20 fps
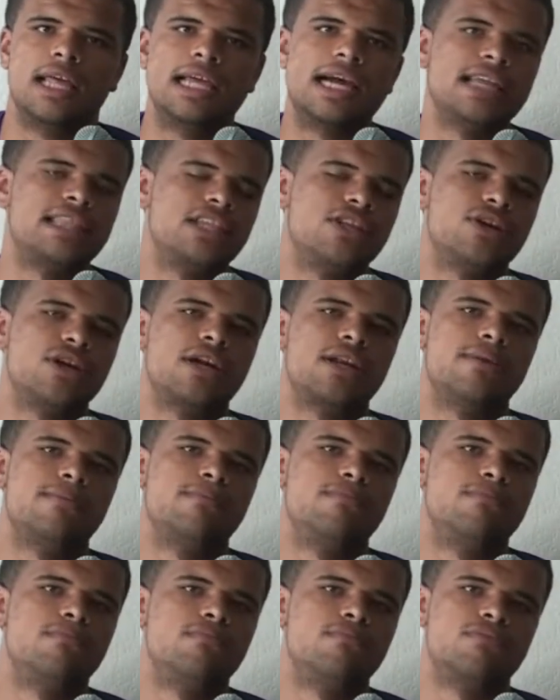I think they're going to
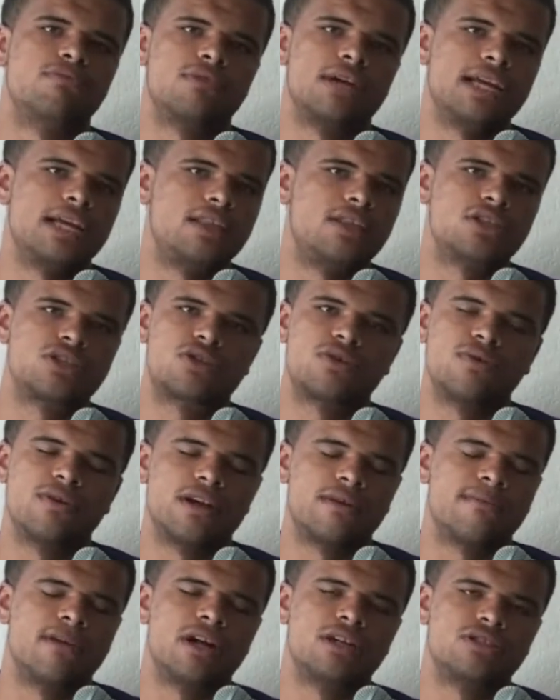break the
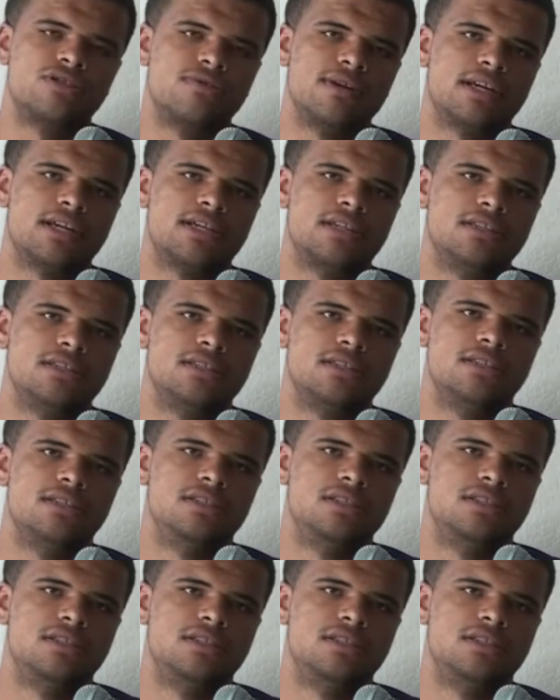scoring margin record.